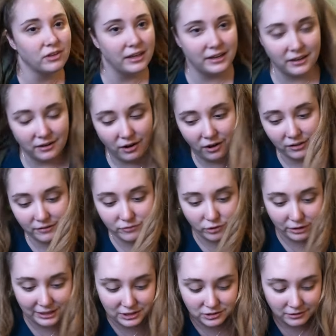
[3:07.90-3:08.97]
like an olive
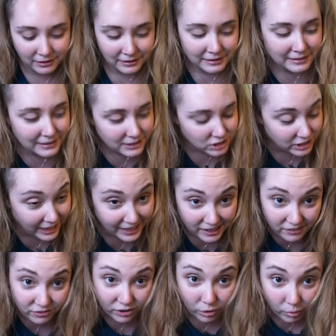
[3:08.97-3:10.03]
green
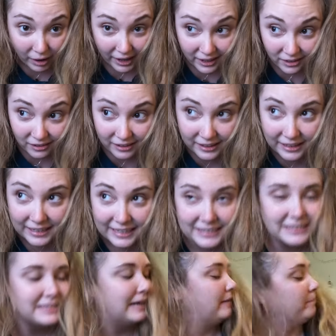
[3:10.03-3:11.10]
jacket for a while.
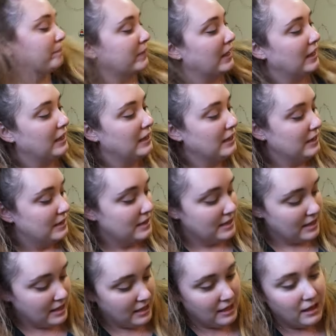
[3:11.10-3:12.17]
It's um
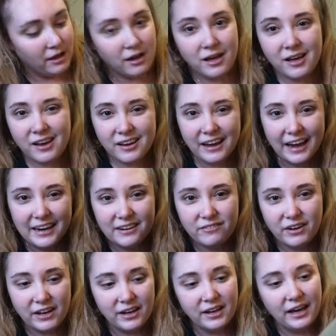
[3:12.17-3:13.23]
kind of
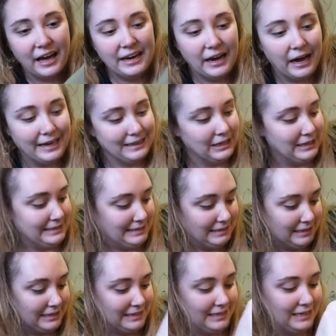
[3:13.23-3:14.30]
a, a nylony,
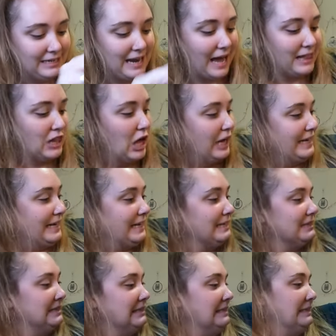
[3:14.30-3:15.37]
nylony,
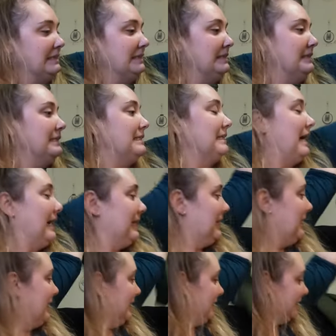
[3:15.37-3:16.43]

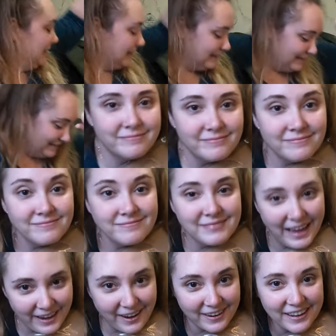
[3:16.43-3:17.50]
nylony.
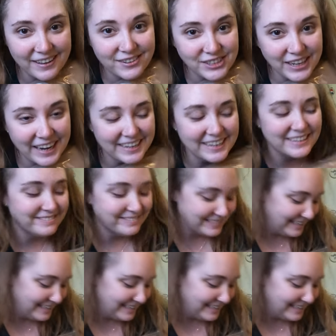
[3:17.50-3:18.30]
I got another jacket.